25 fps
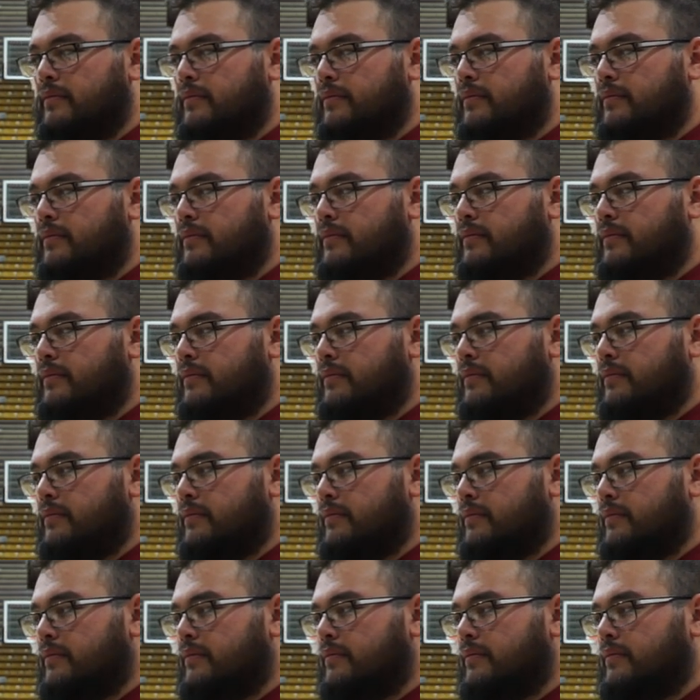
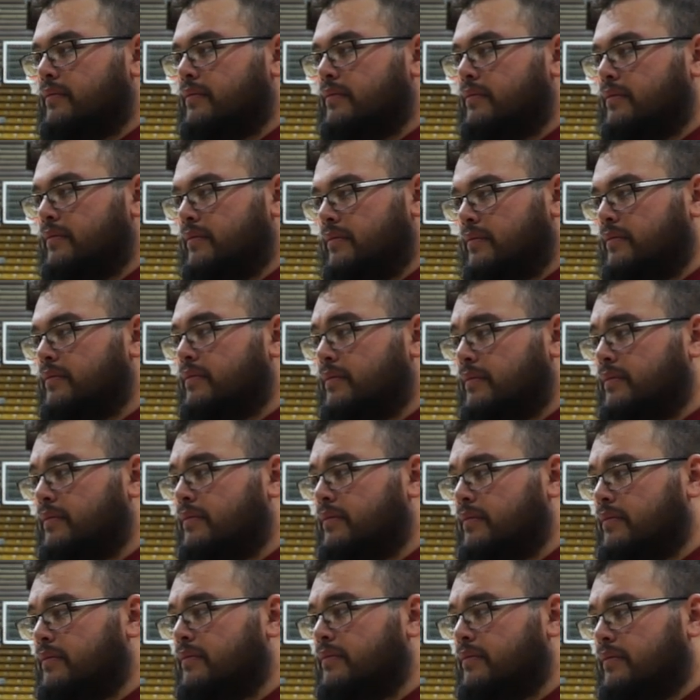
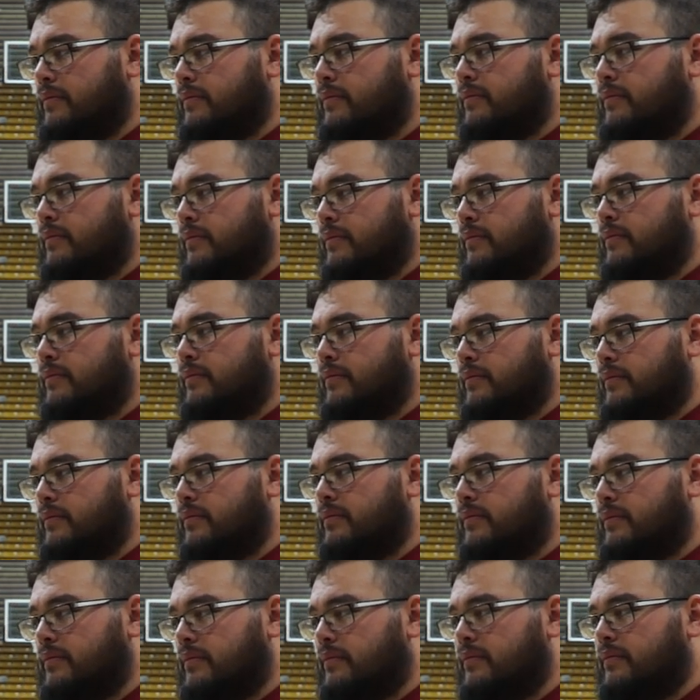
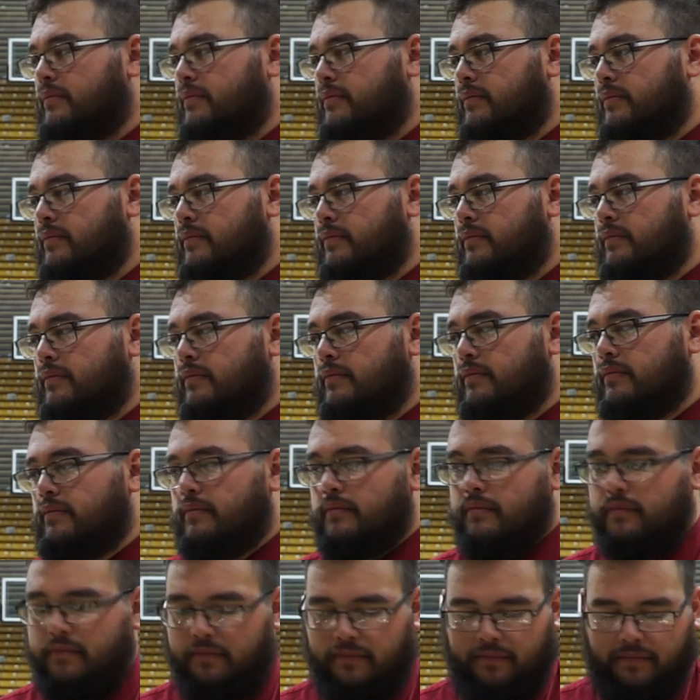
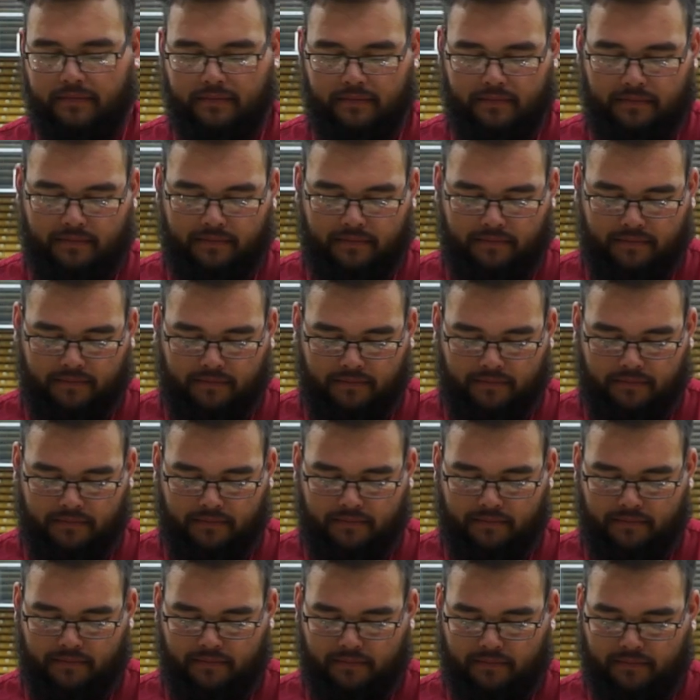
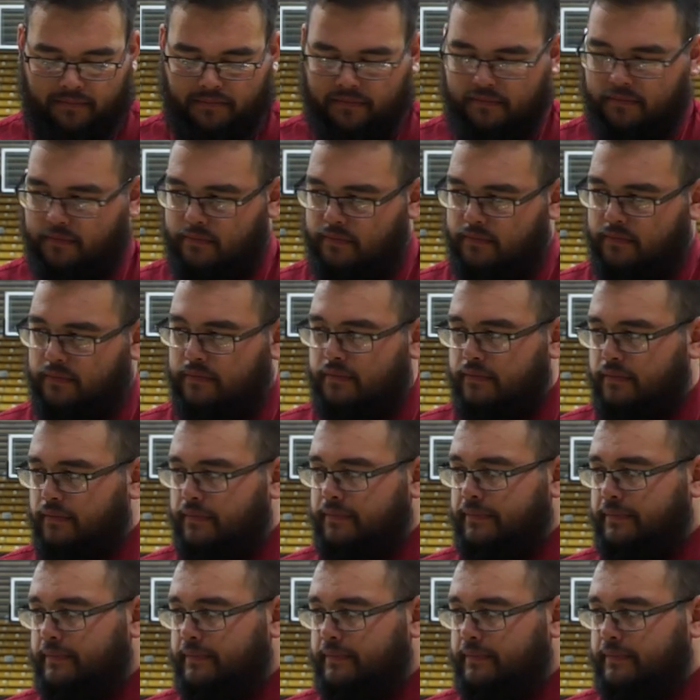No words are spoken by the person on screen.